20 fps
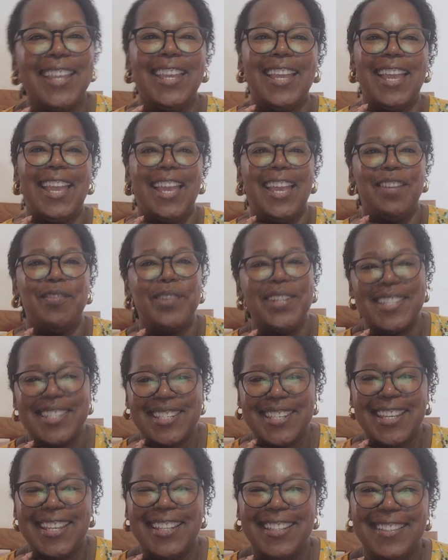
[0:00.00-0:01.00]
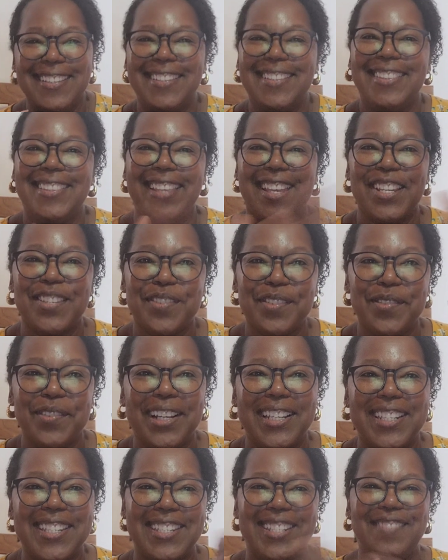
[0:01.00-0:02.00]
And once again, thanks for
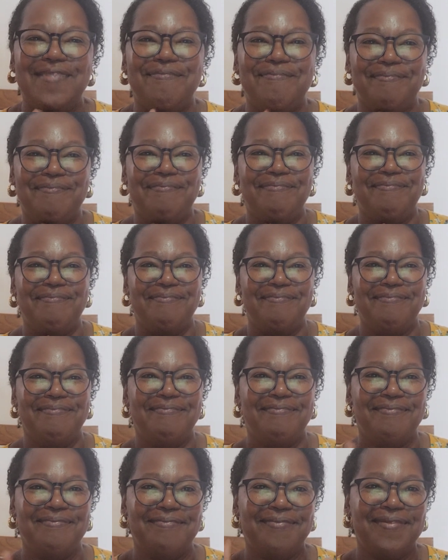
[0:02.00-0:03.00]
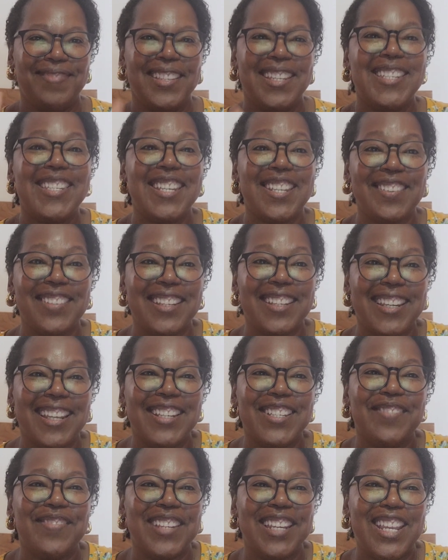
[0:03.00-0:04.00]
watching. See you in the
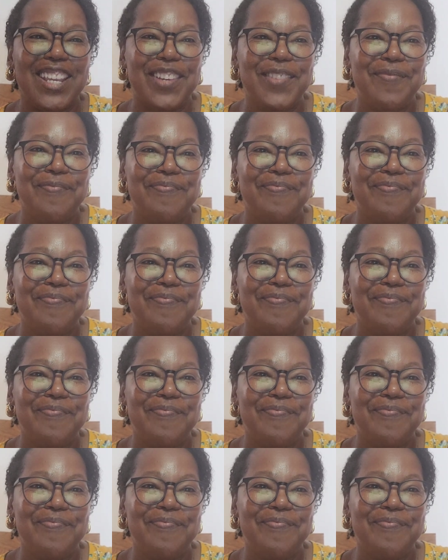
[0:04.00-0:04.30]
next video.